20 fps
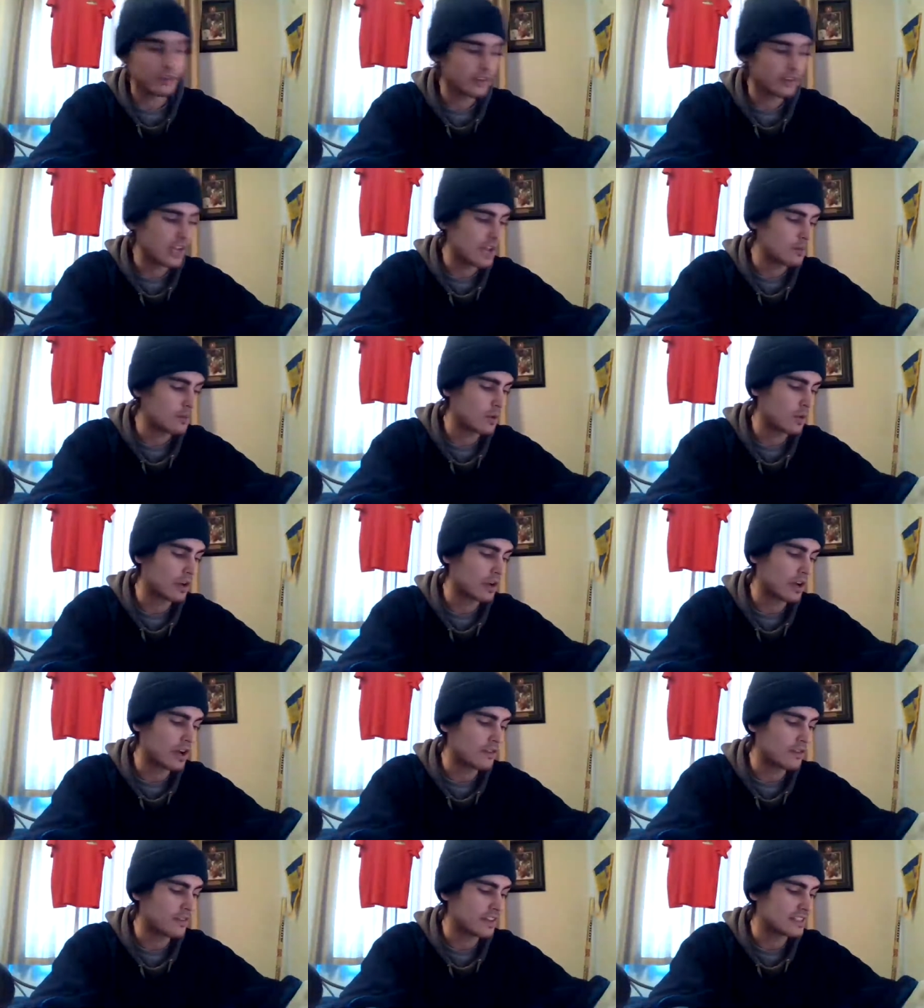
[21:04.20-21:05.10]
game going
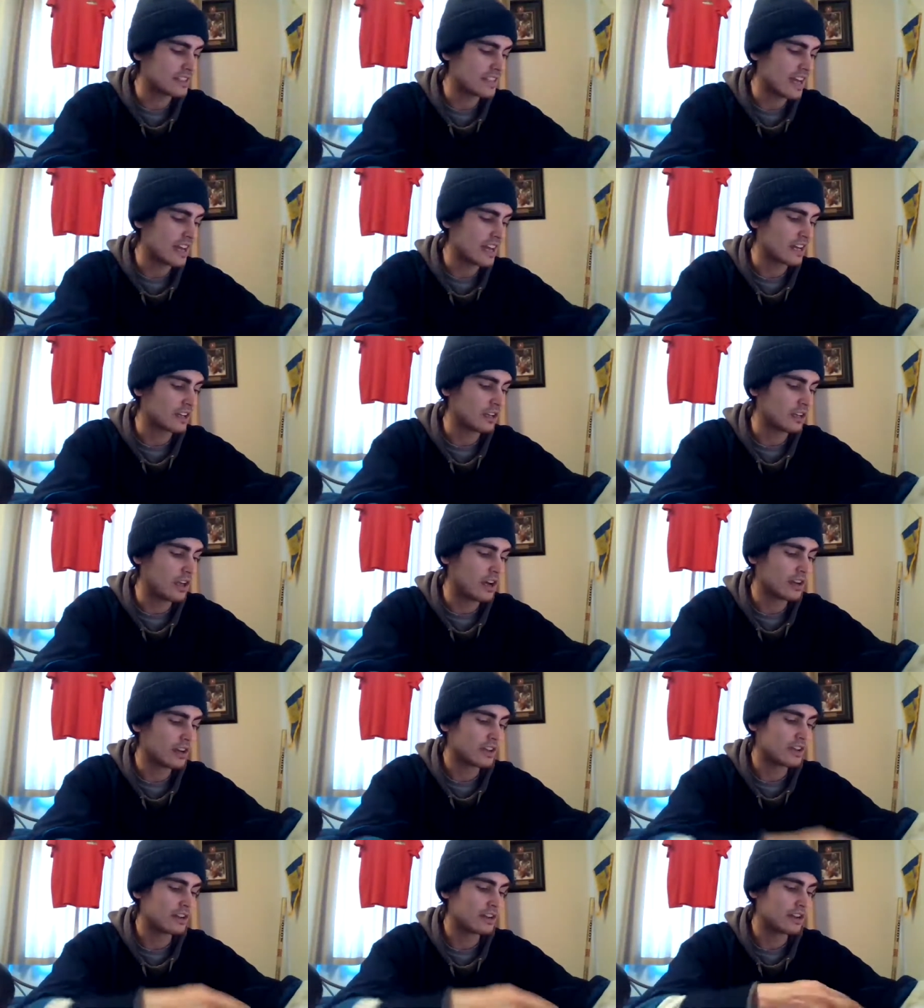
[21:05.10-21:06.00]
off at 10 o'clock
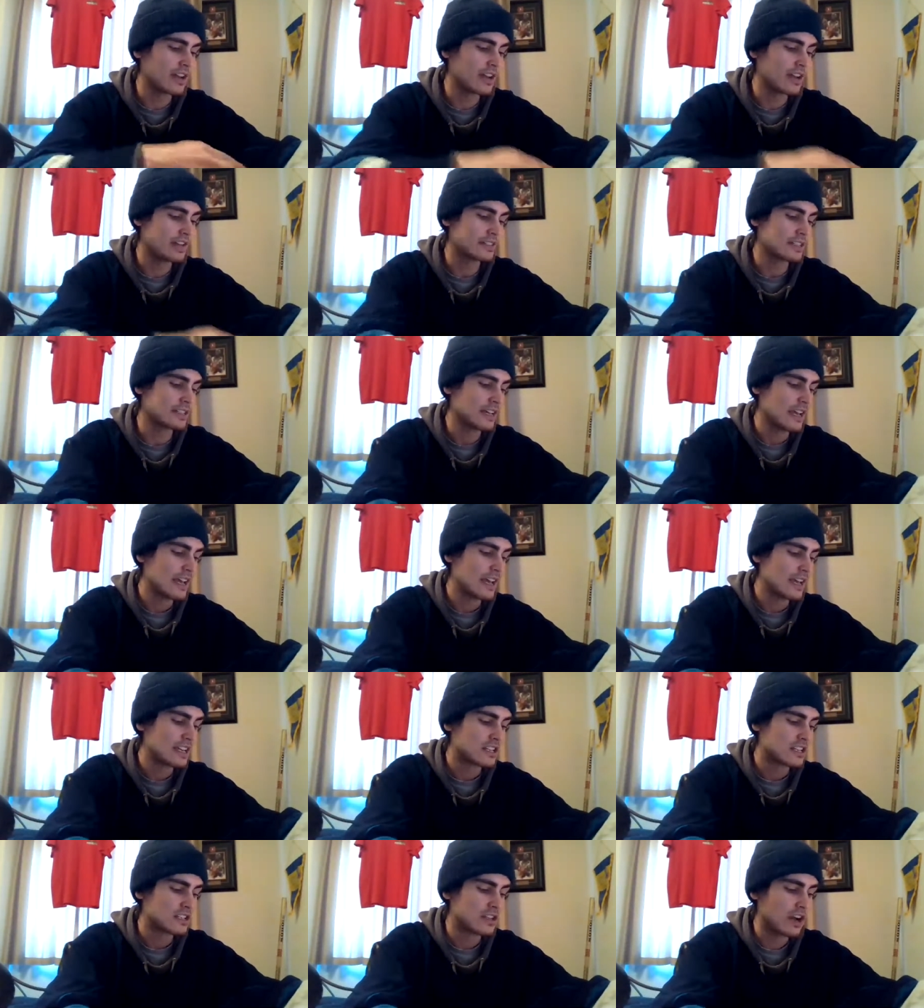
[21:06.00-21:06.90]
here, guys.
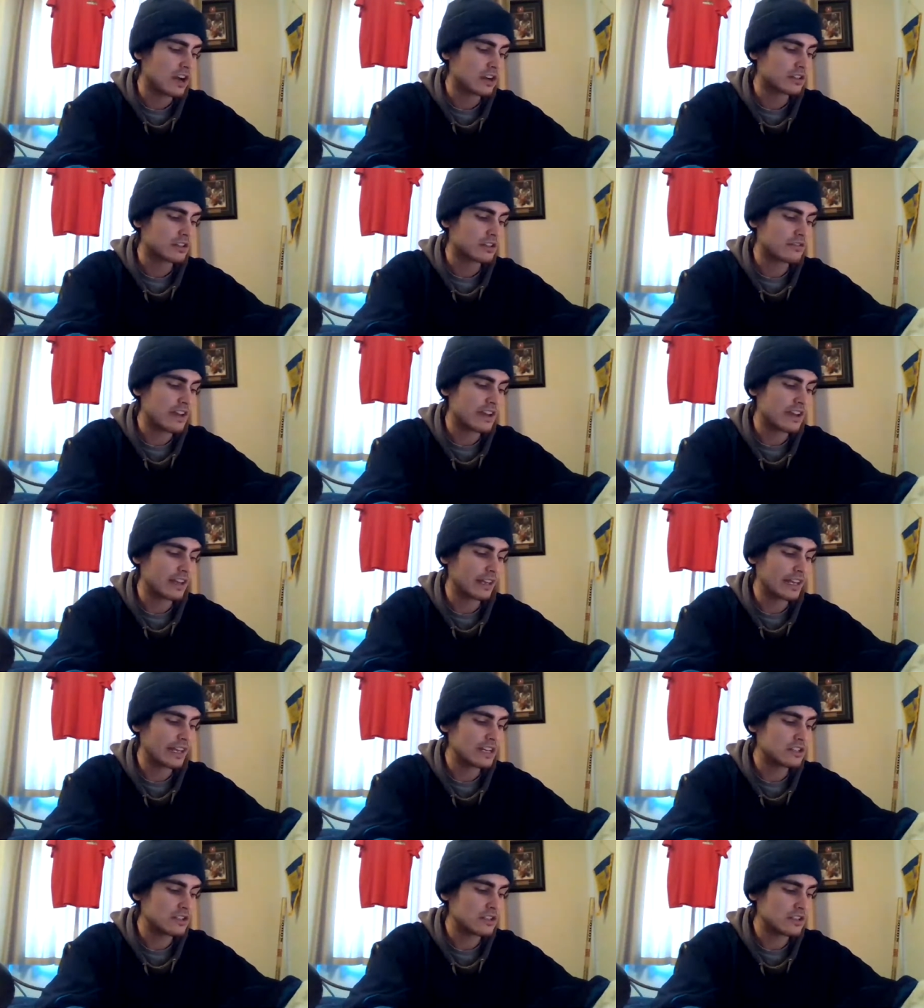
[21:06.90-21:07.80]
Stockton
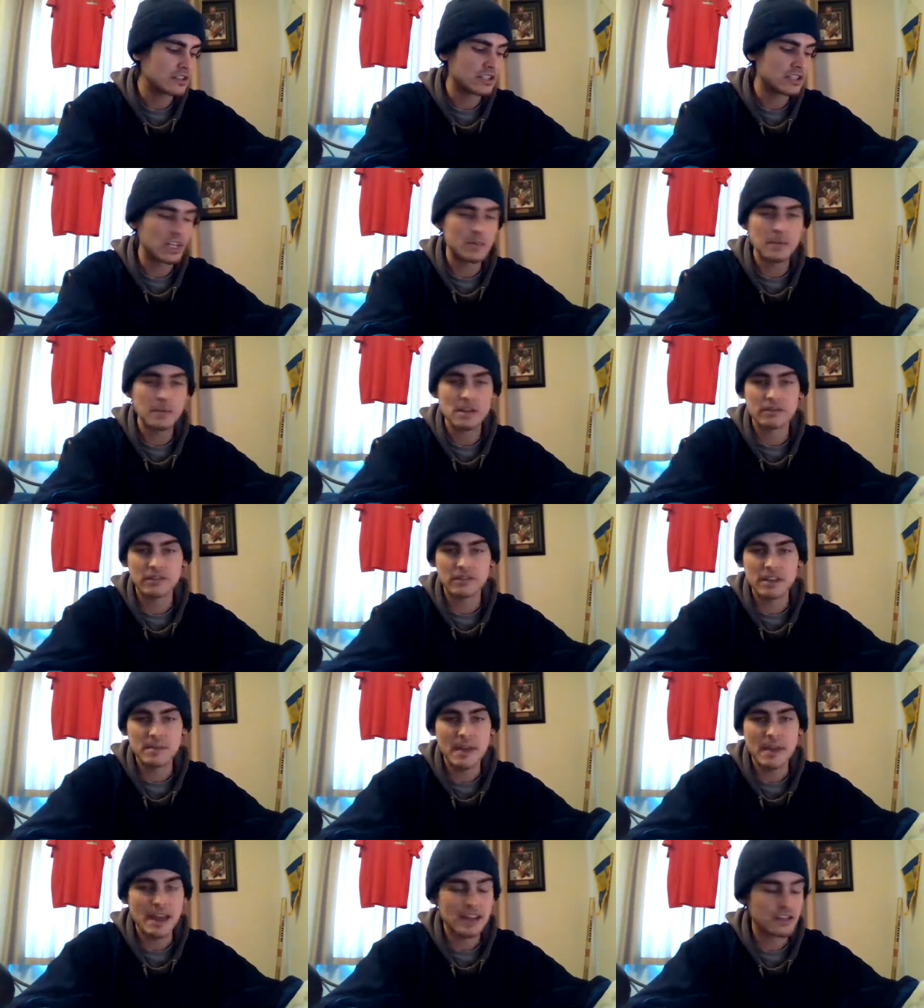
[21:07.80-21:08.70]
regulation, it's going to be a
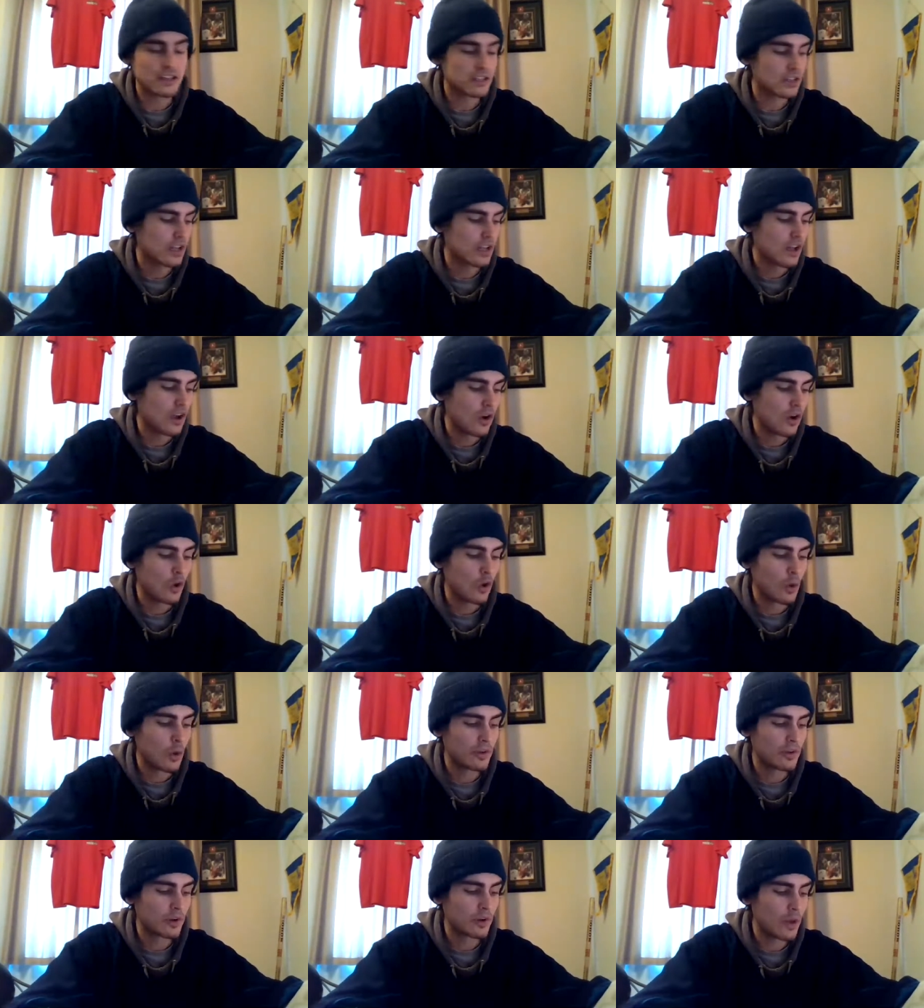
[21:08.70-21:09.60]
rematch, home
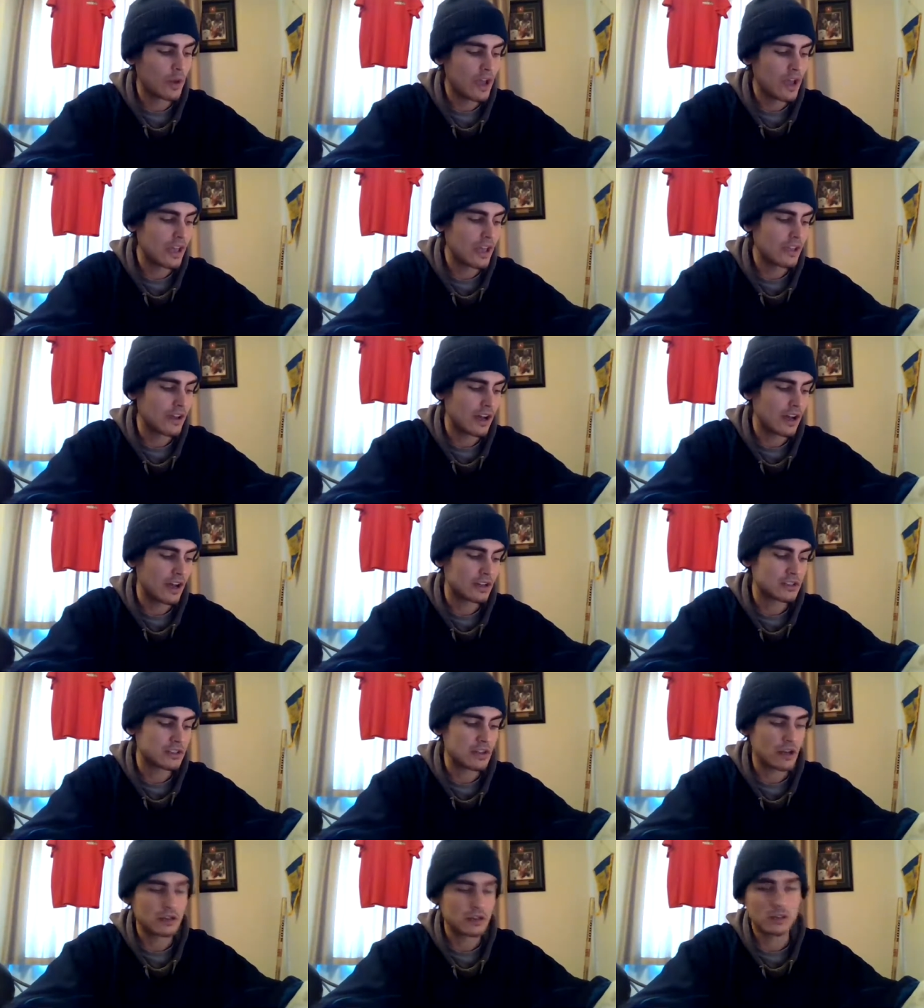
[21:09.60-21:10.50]
and away.
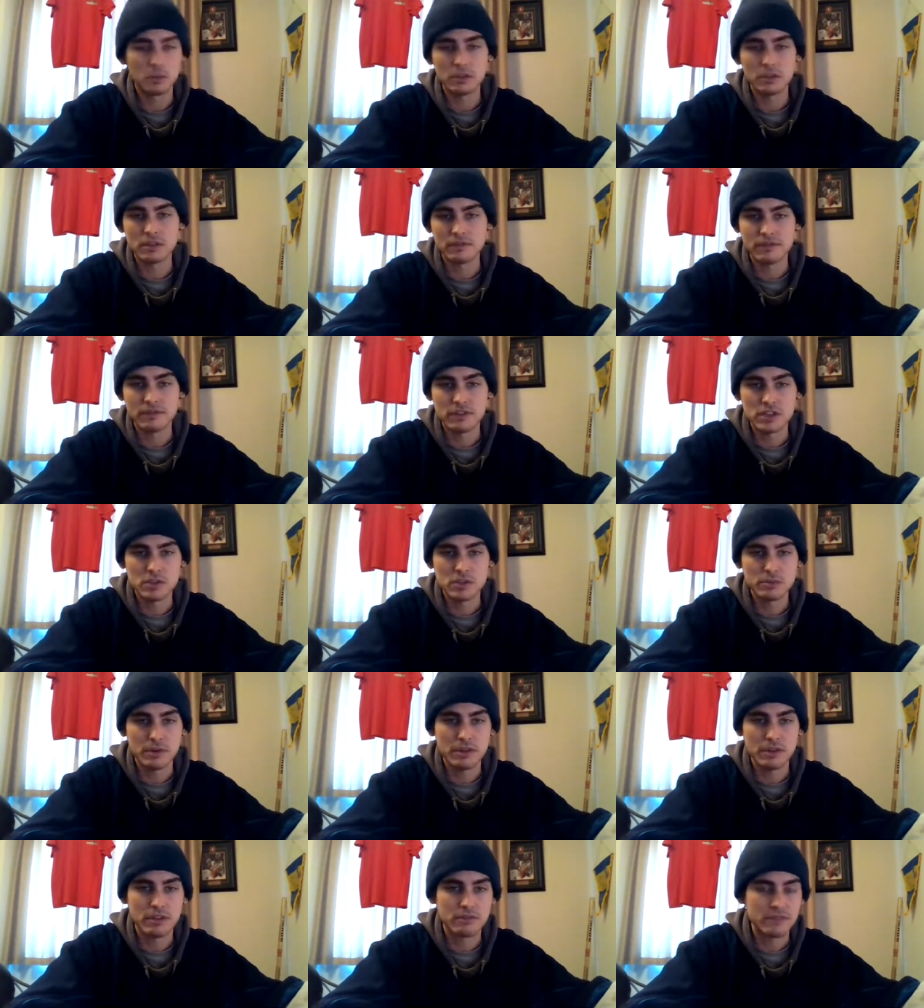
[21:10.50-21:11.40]
Stockton won the first
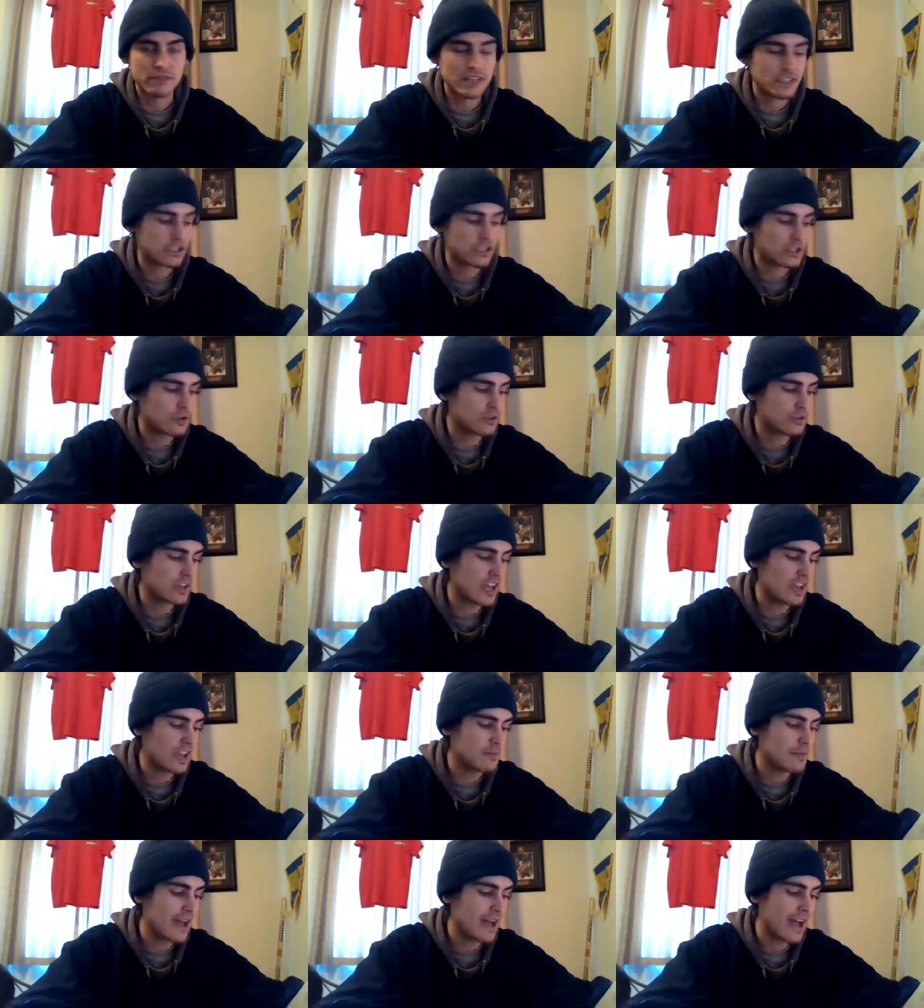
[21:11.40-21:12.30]
one 3-2,
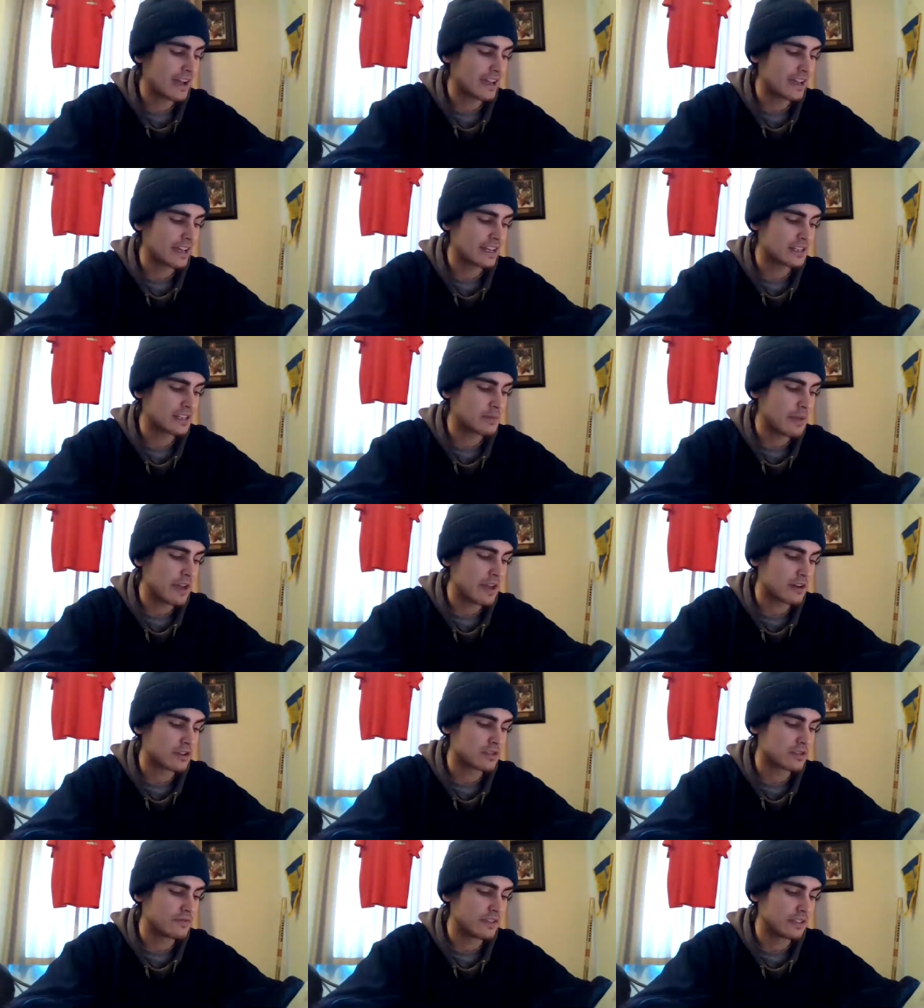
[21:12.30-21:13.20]
came back against
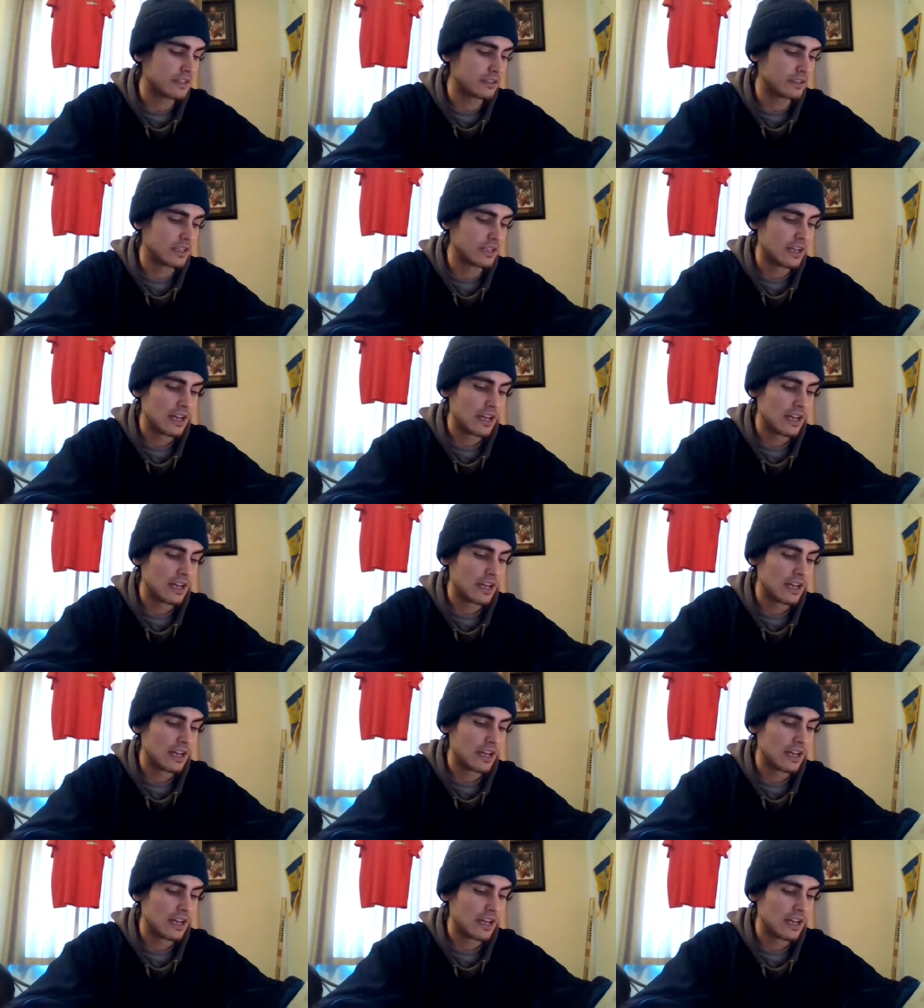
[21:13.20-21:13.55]
Bakersfield.